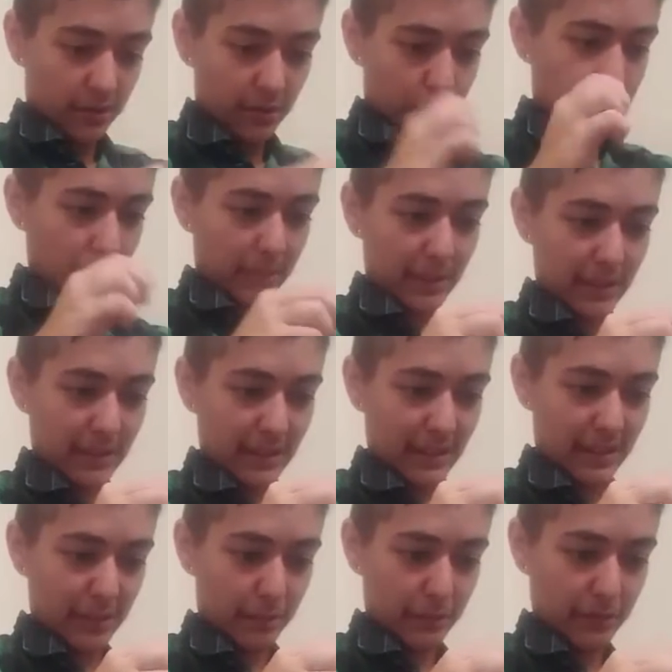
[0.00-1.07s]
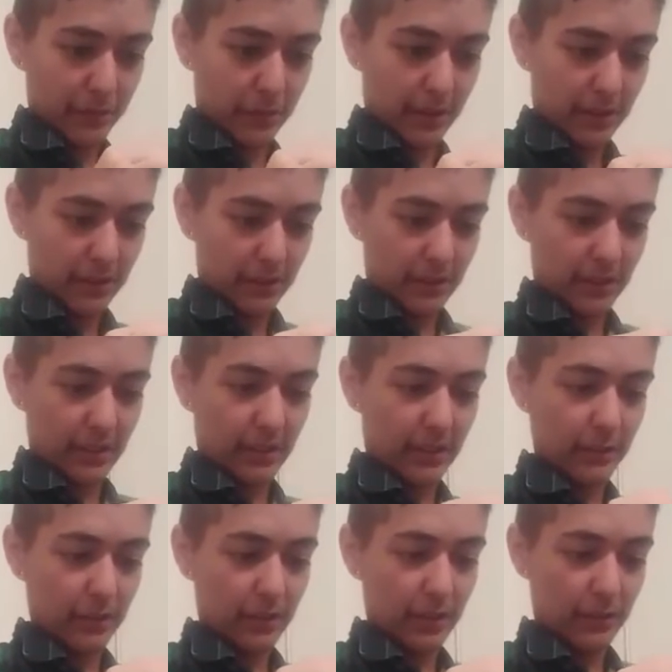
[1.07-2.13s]
Should probably done this before I took the
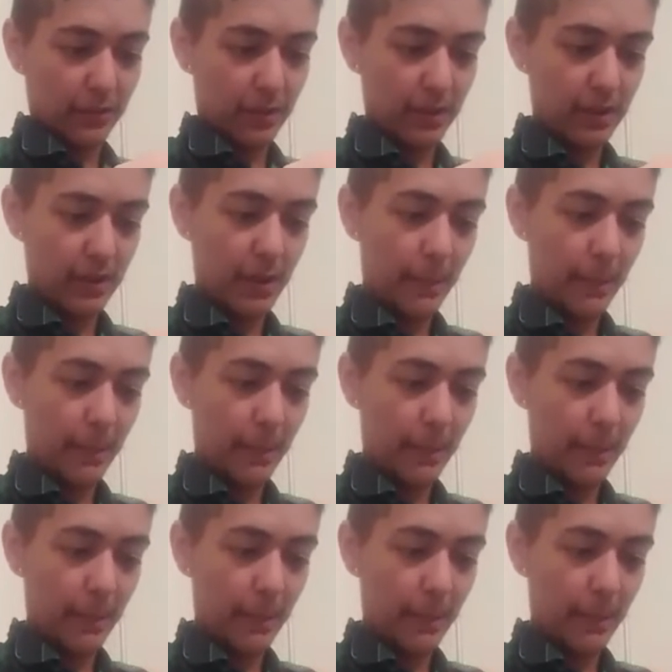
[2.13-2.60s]
gloves off.